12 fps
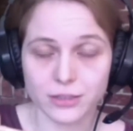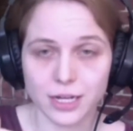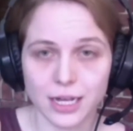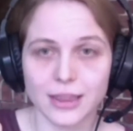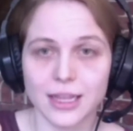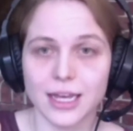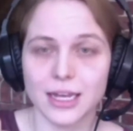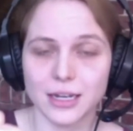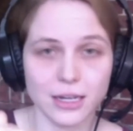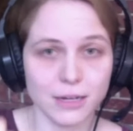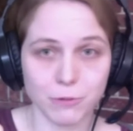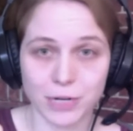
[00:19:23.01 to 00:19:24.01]
And then
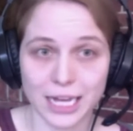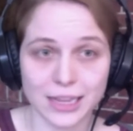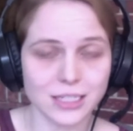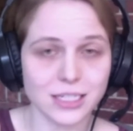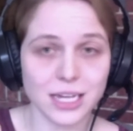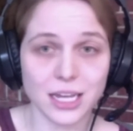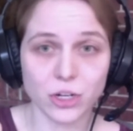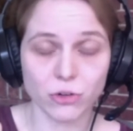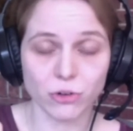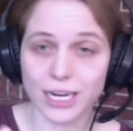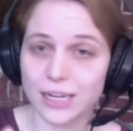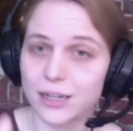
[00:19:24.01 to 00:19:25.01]
if we got the take,
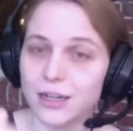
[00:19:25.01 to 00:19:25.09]
great.